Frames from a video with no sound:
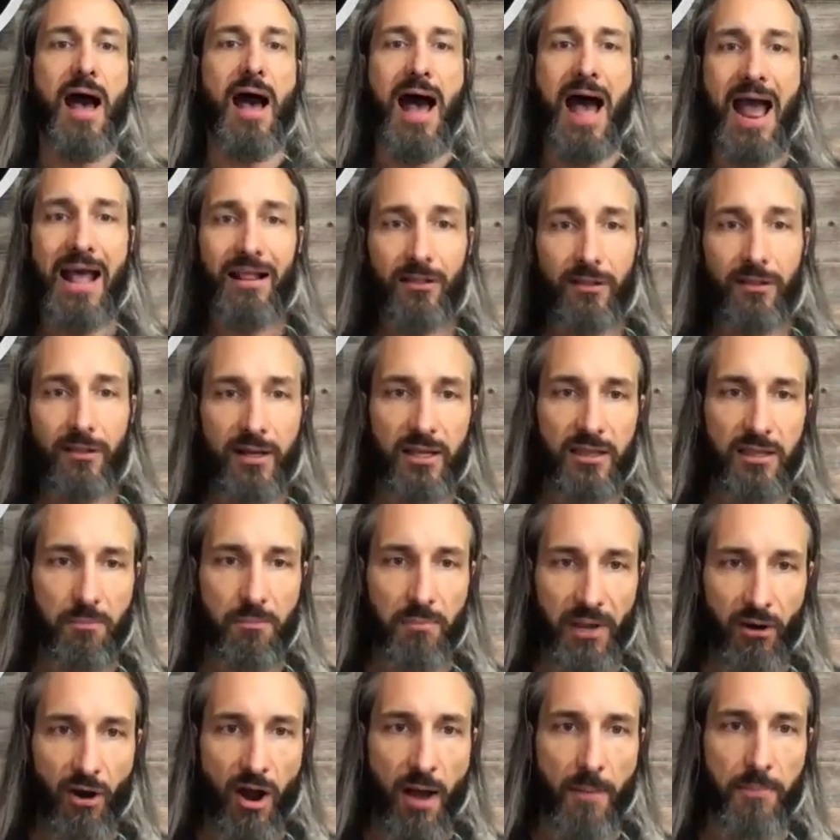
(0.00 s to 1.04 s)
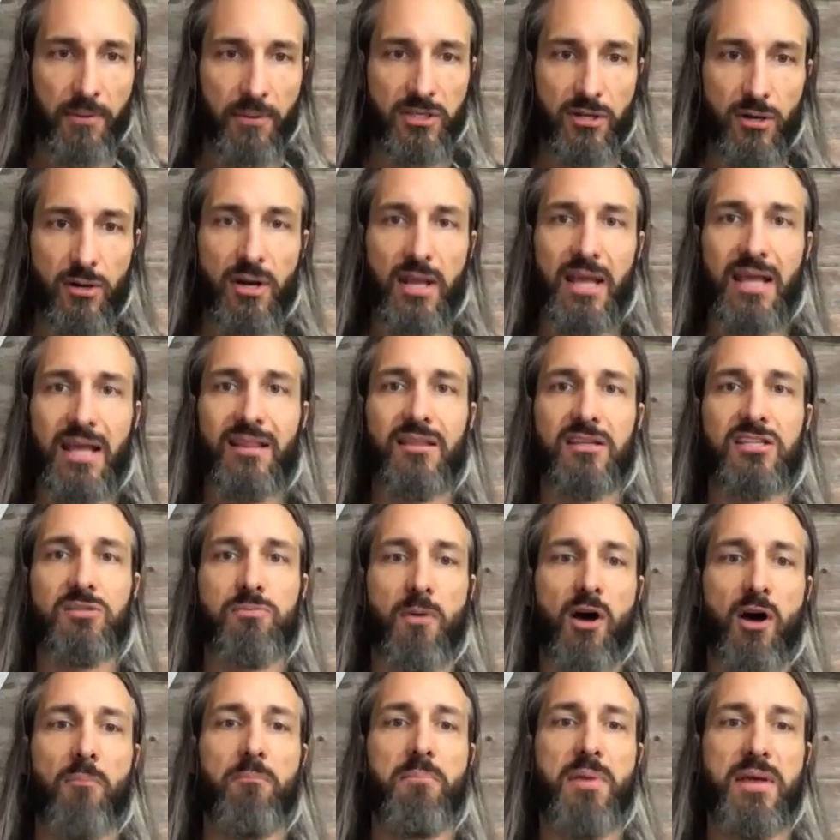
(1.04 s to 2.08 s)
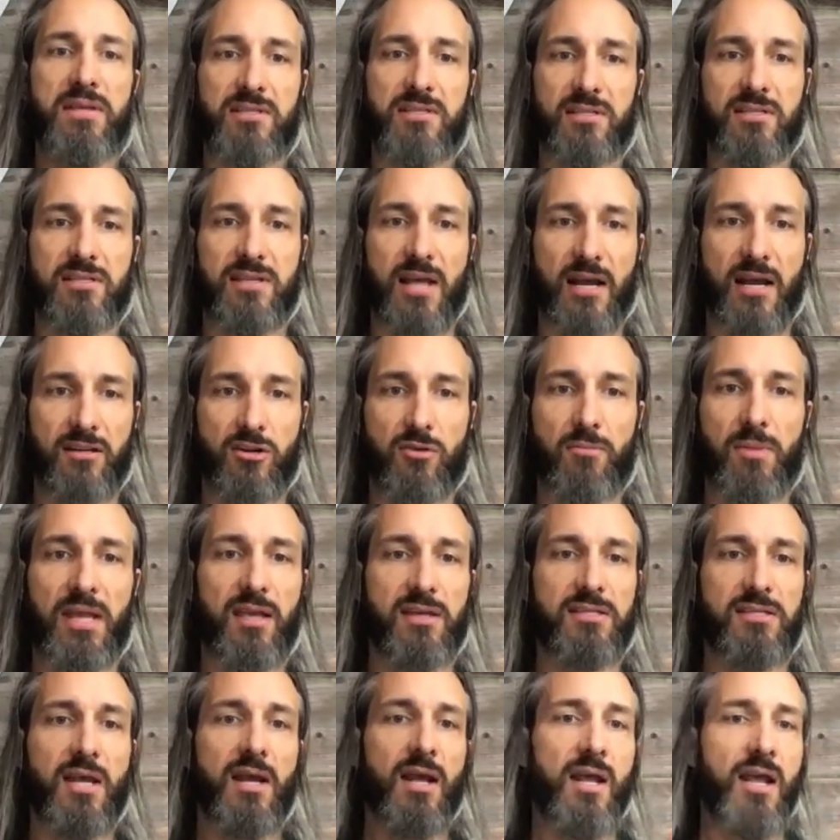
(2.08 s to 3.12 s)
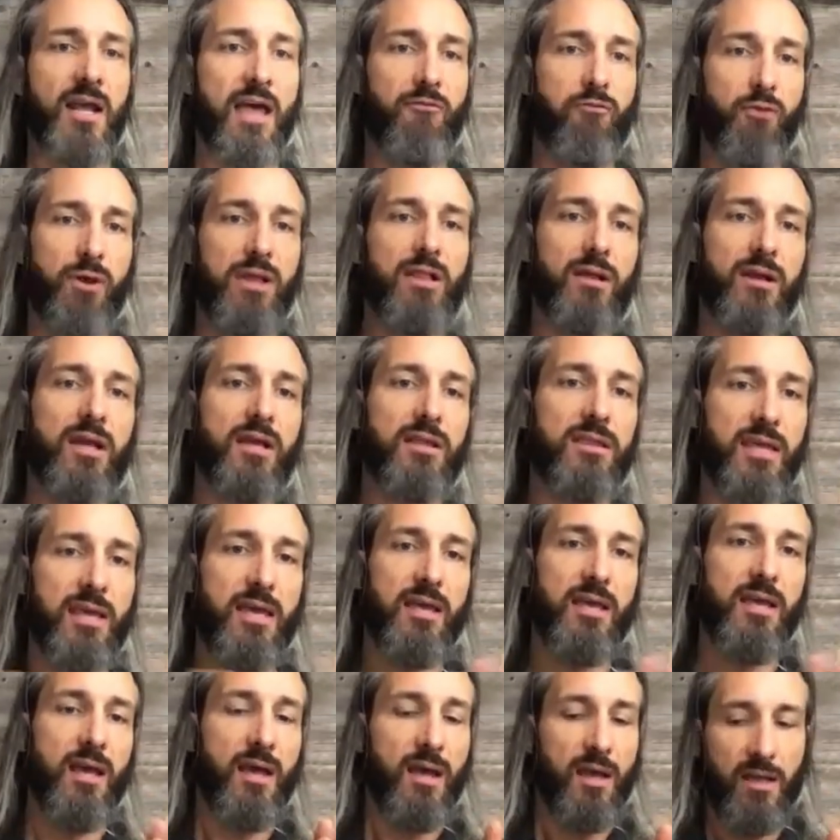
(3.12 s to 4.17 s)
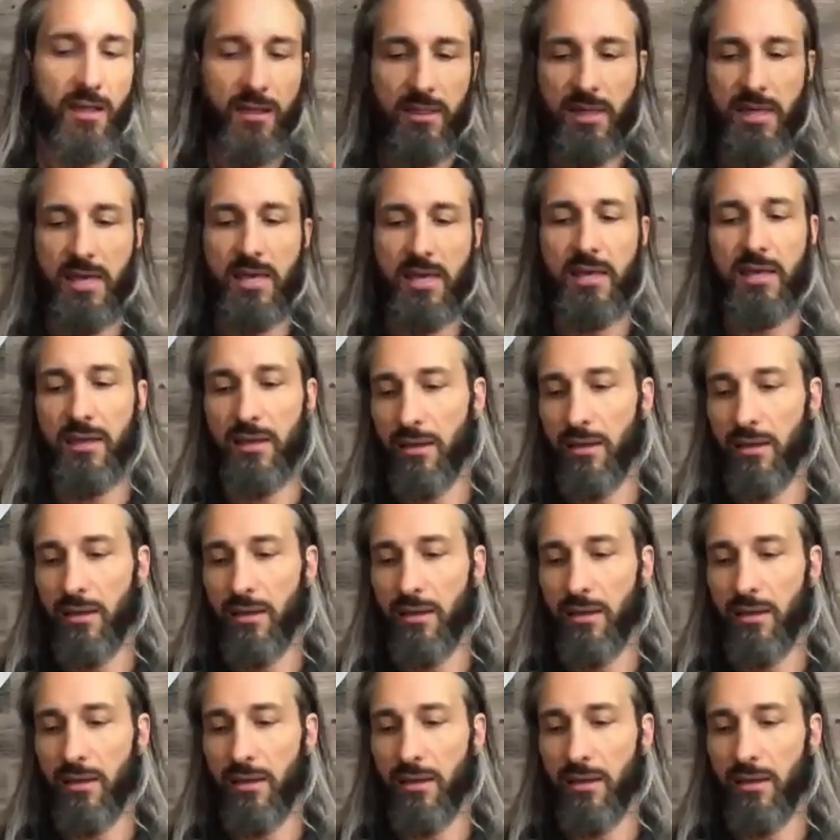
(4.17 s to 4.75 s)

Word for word: I look at the bigger opportunity in the small business sector because if we look at the the